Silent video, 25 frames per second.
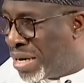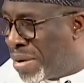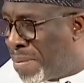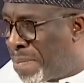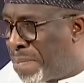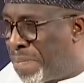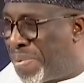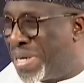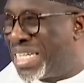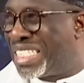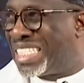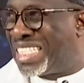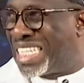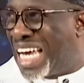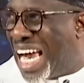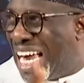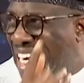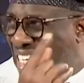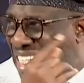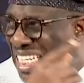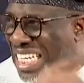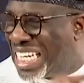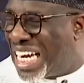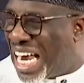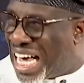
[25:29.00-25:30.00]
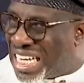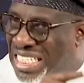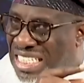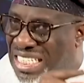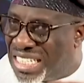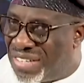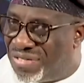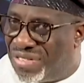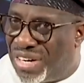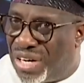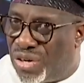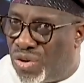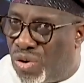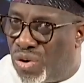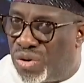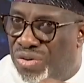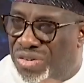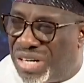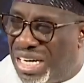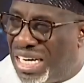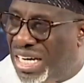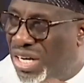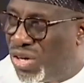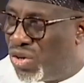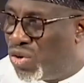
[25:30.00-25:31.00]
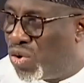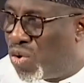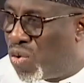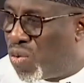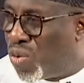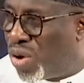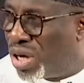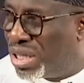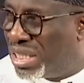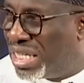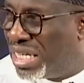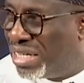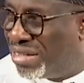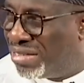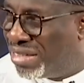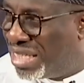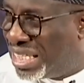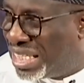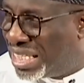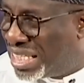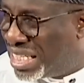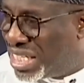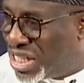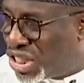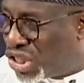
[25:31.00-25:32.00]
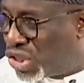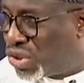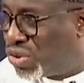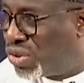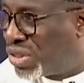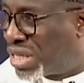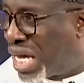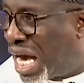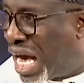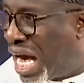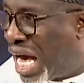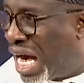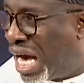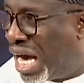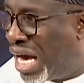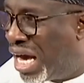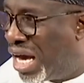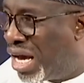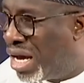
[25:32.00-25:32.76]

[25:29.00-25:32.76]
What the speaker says: pretending as if they don't really know what the real issues are.